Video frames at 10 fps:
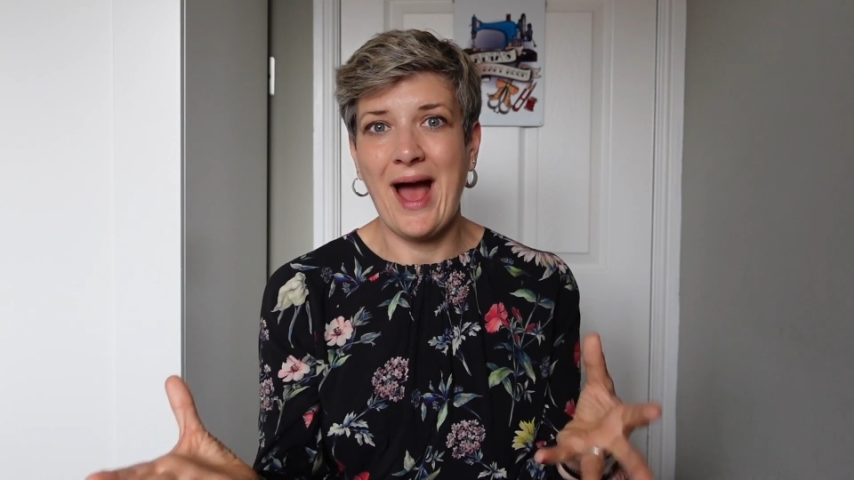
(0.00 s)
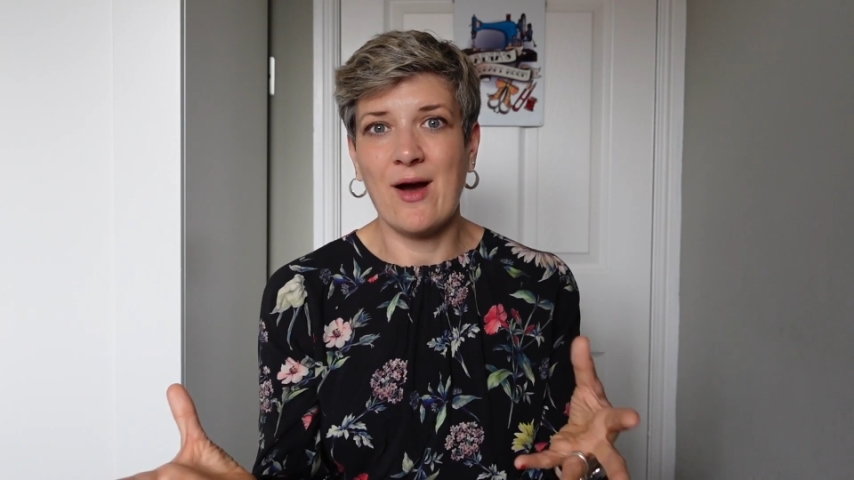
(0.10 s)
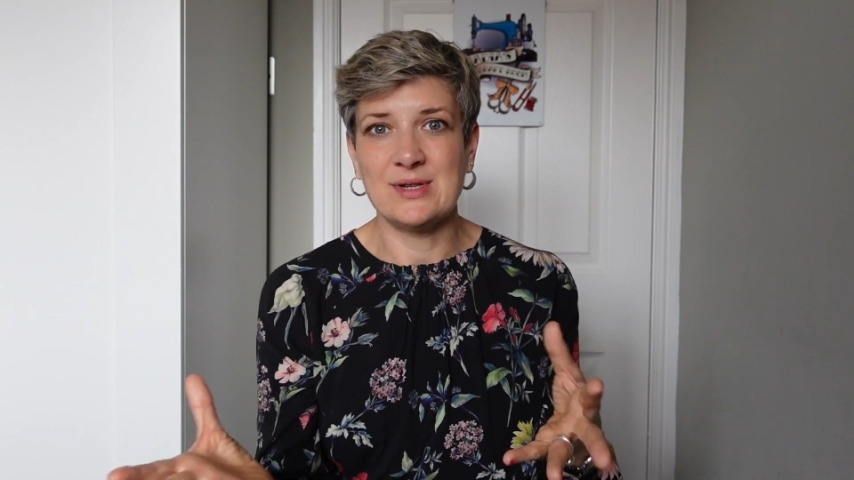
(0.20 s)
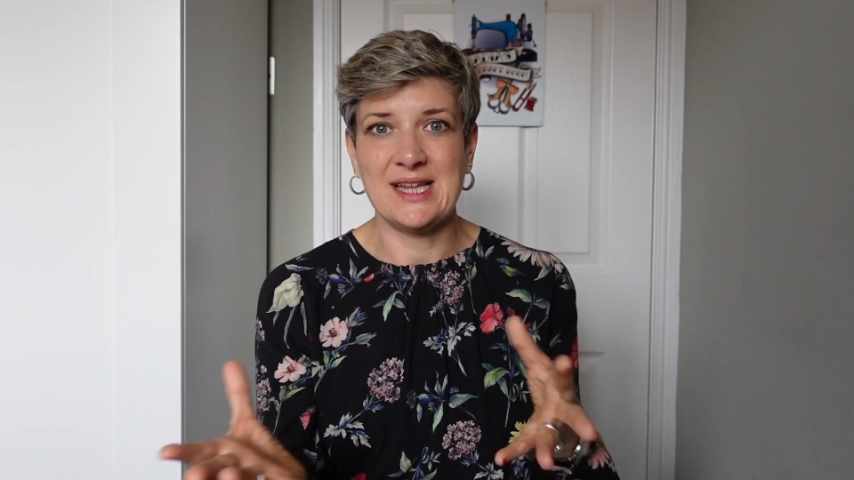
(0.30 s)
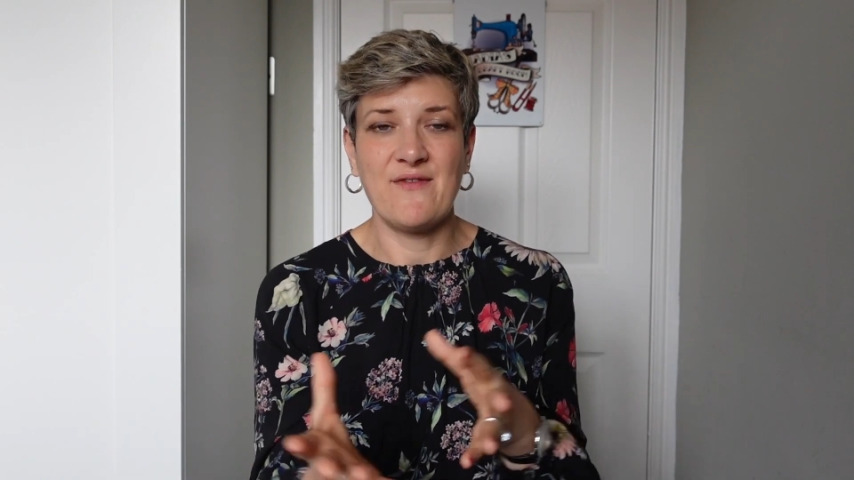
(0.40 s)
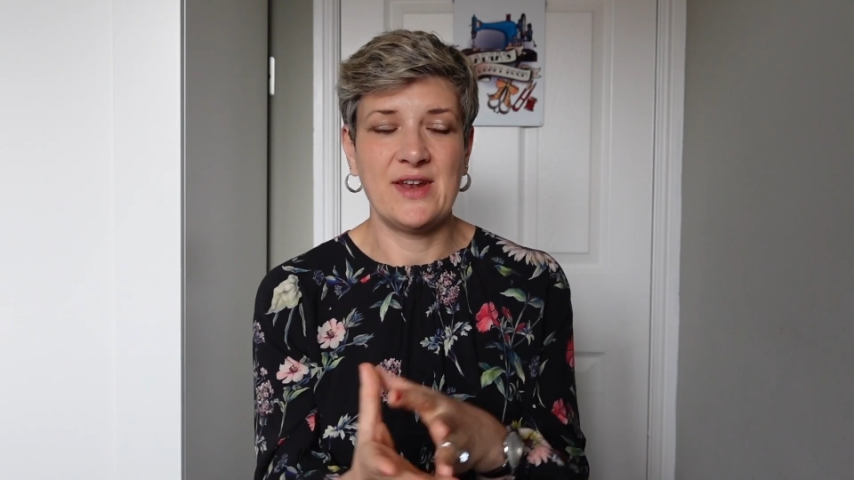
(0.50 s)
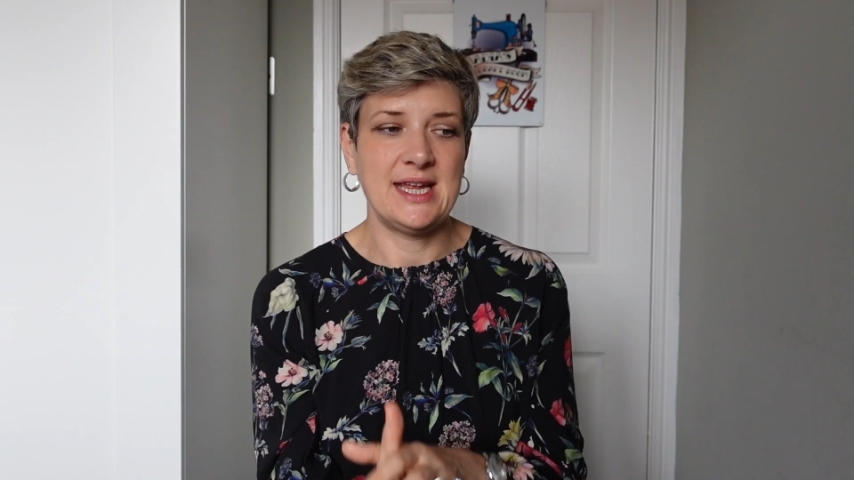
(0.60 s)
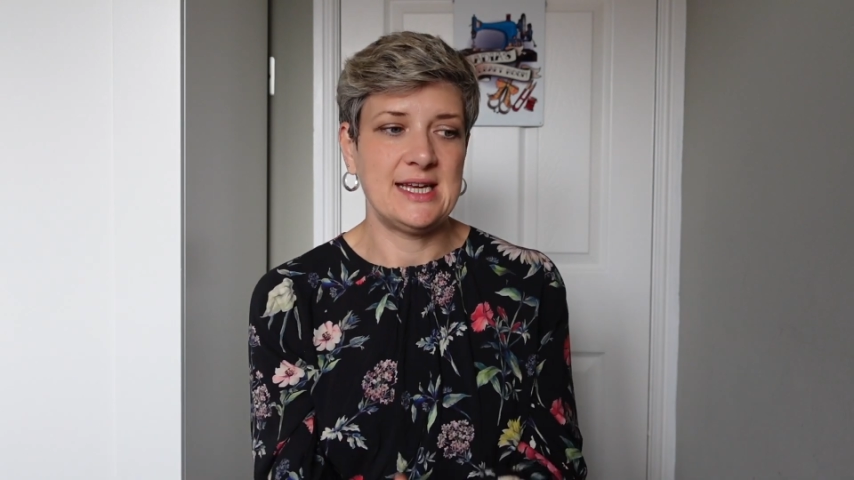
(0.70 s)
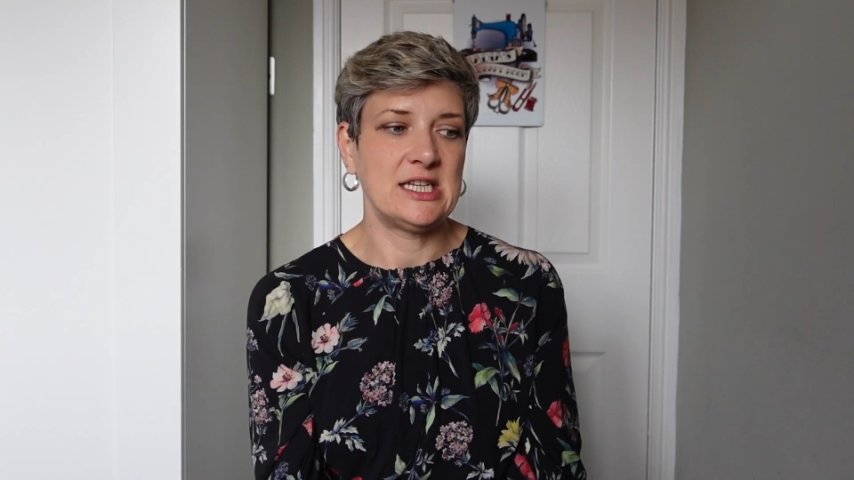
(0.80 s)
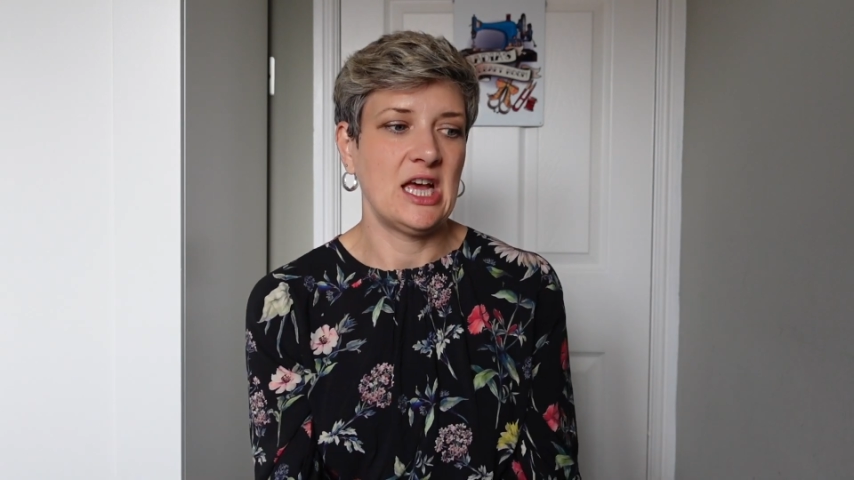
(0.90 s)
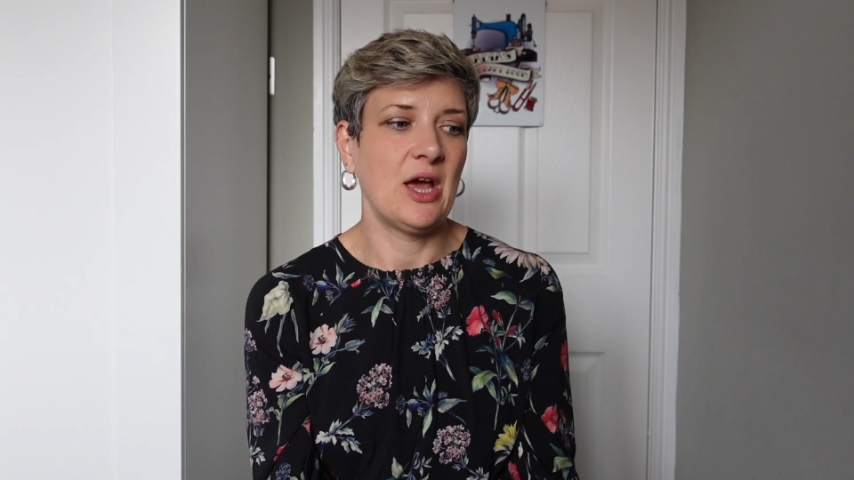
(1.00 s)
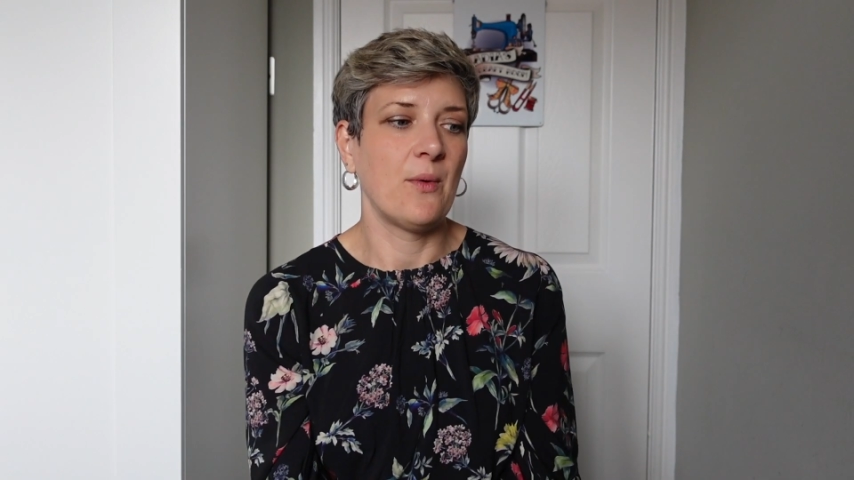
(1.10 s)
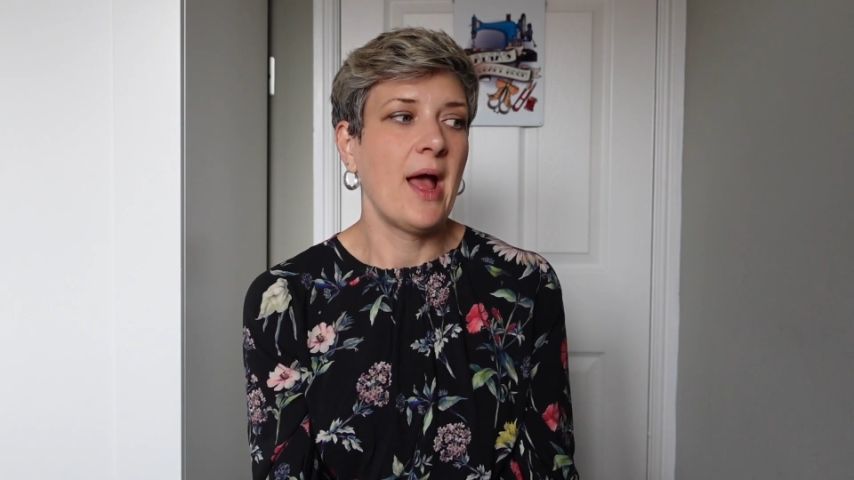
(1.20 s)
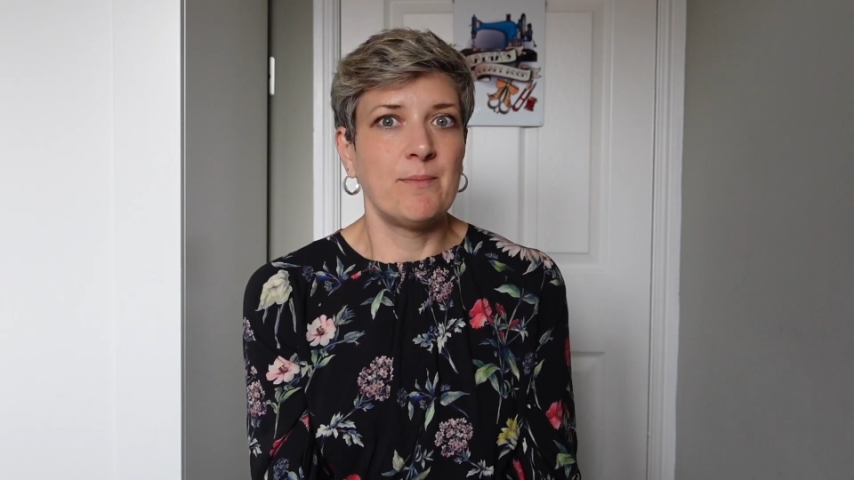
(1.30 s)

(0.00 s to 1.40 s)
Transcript: out if I need to.